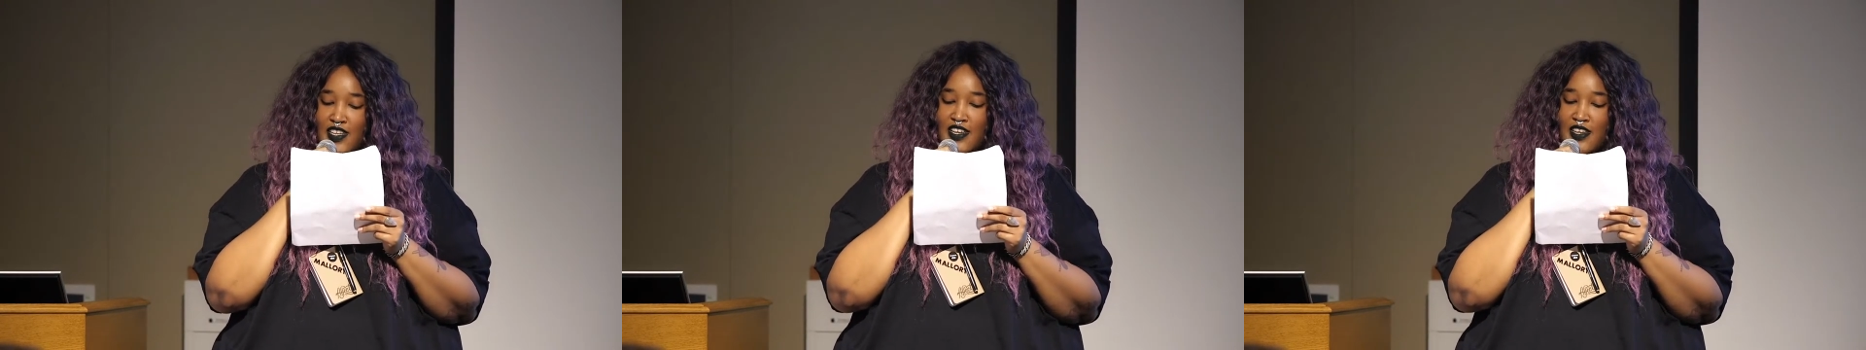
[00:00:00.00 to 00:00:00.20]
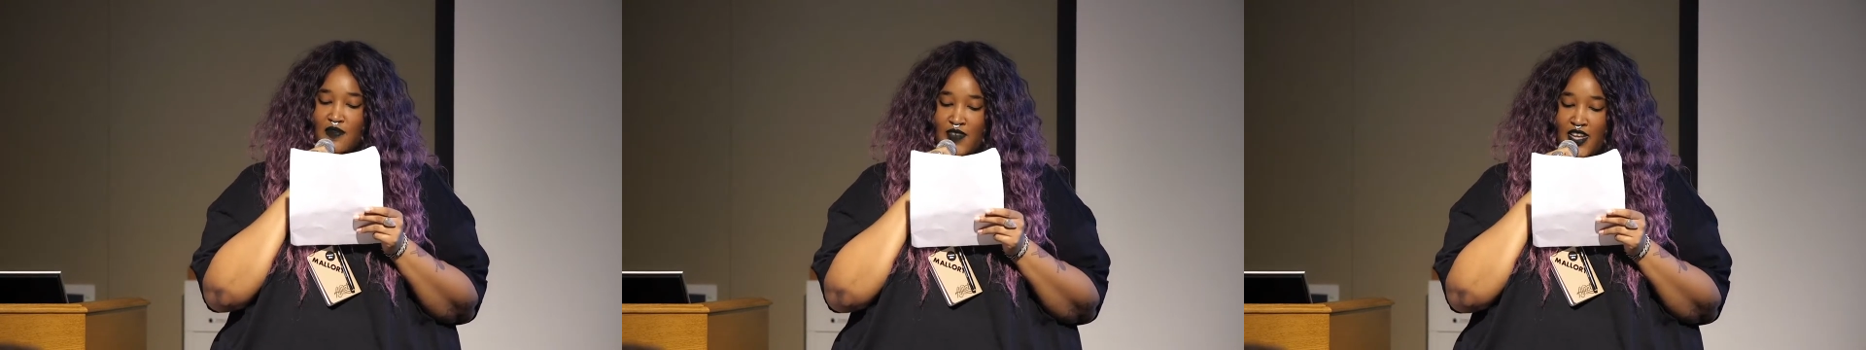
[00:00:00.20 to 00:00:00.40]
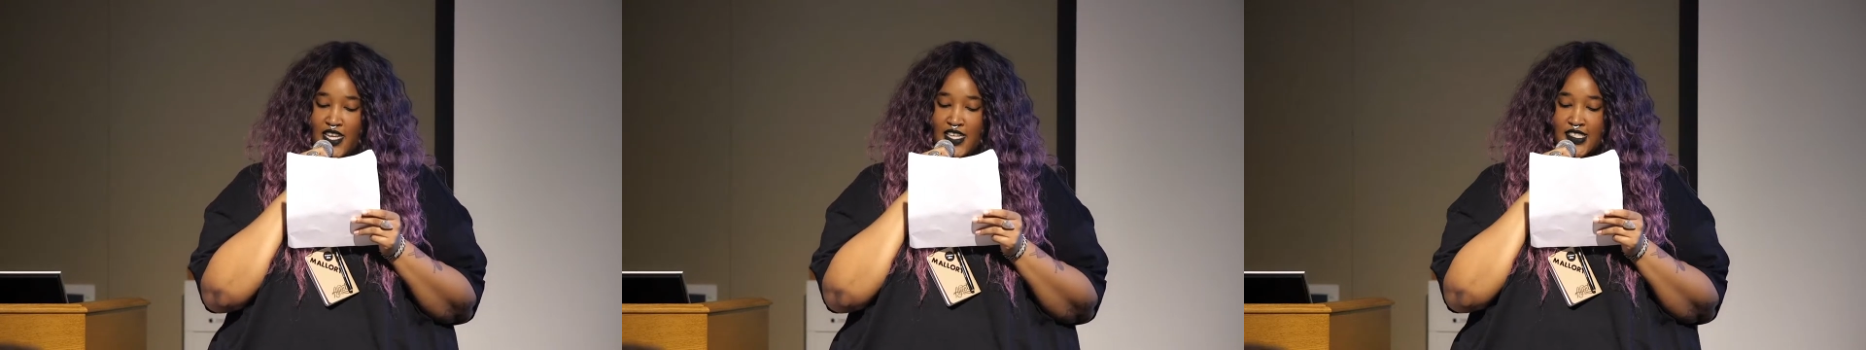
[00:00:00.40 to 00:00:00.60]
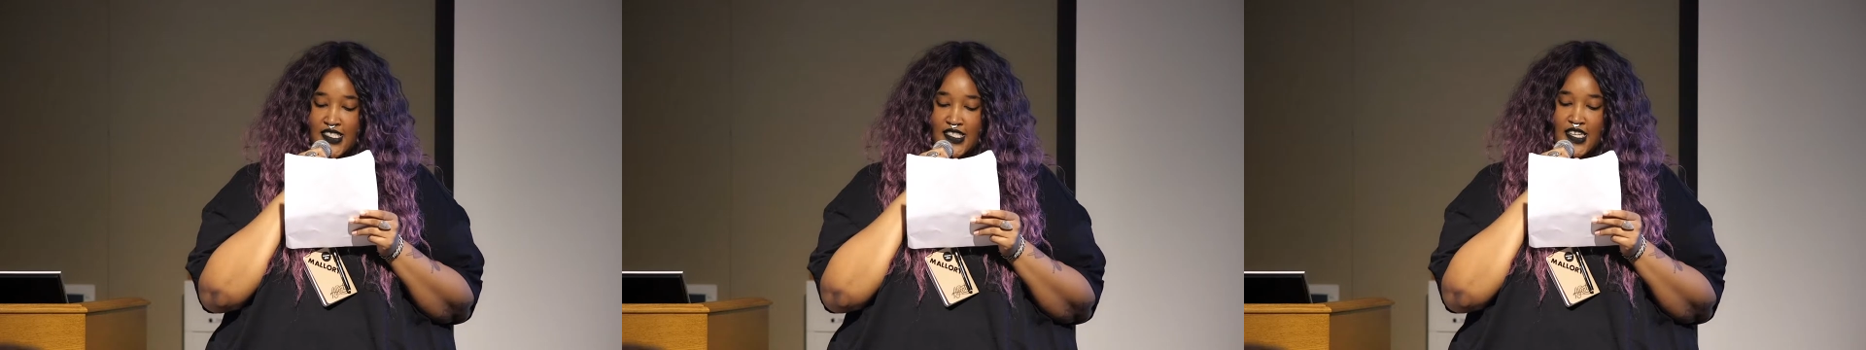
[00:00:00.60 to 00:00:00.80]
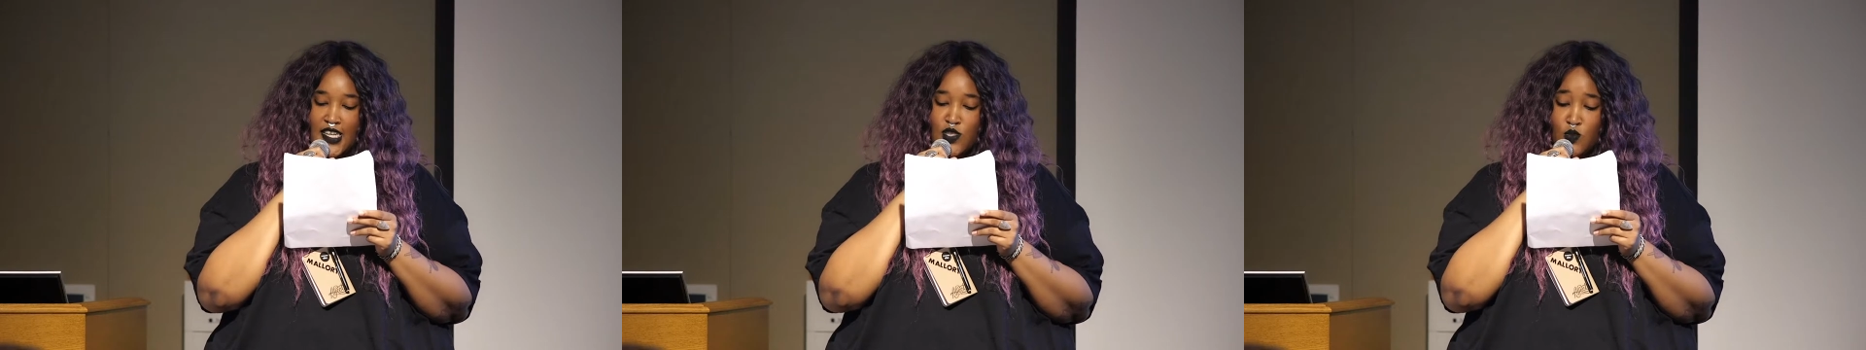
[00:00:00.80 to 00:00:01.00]

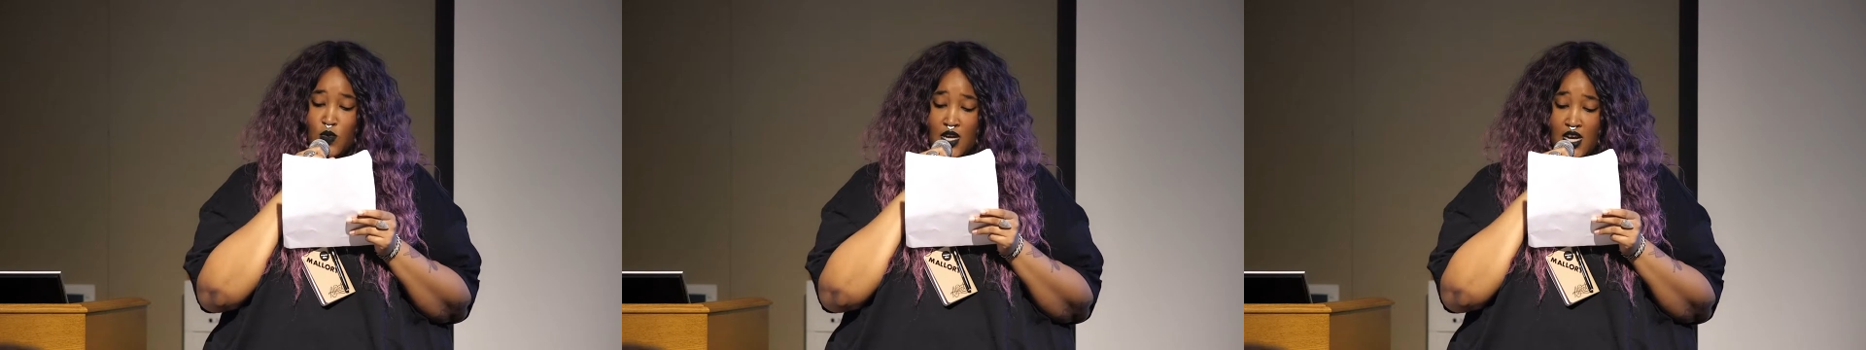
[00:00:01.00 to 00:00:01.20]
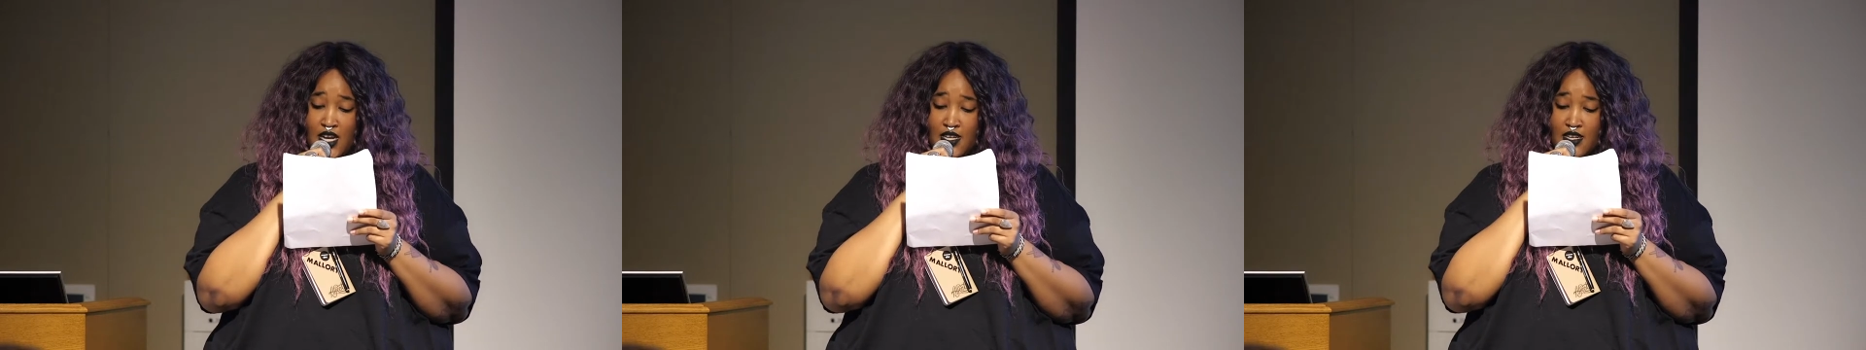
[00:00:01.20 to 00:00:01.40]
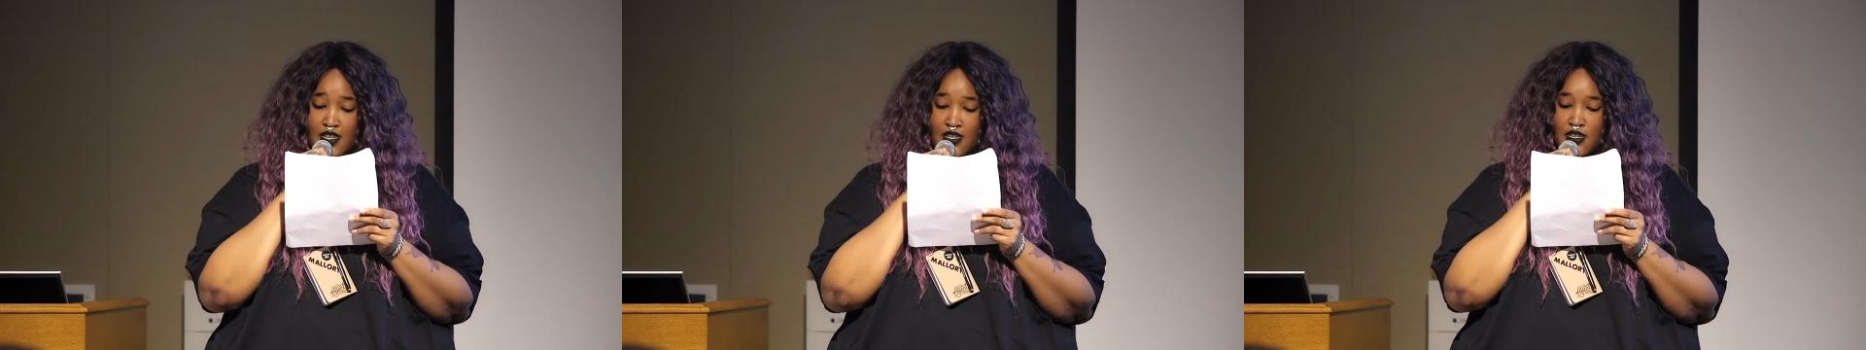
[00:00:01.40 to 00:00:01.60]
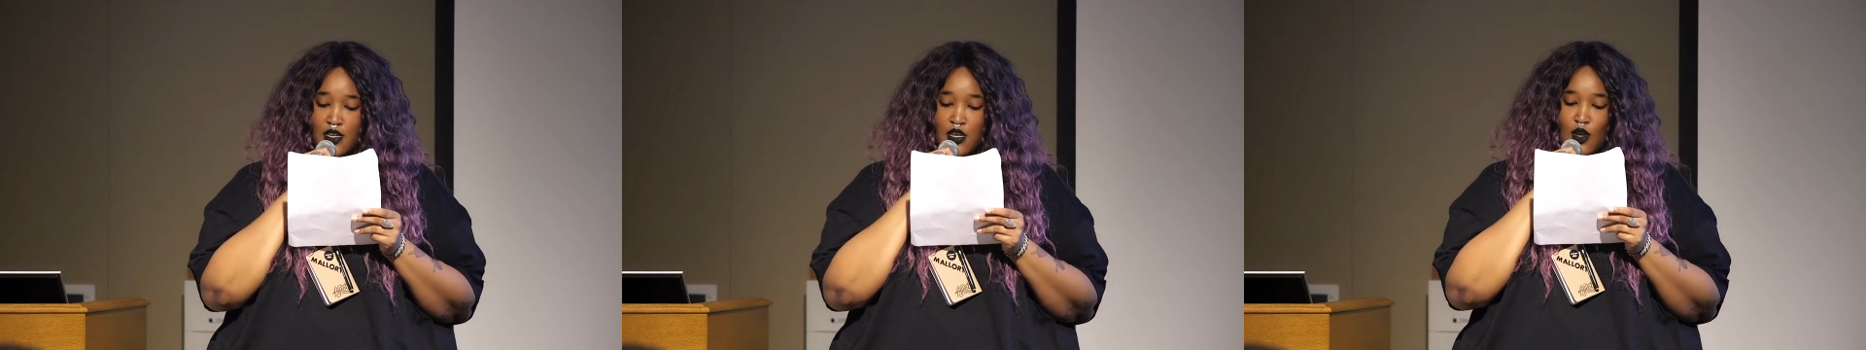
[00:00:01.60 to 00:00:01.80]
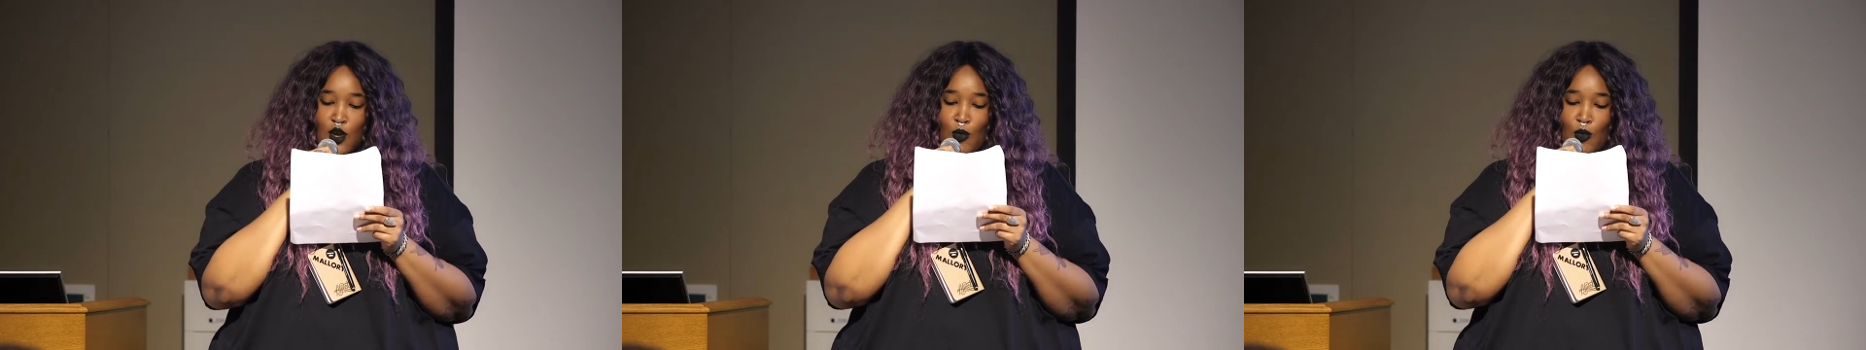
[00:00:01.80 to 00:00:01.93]
advanced as Wakanda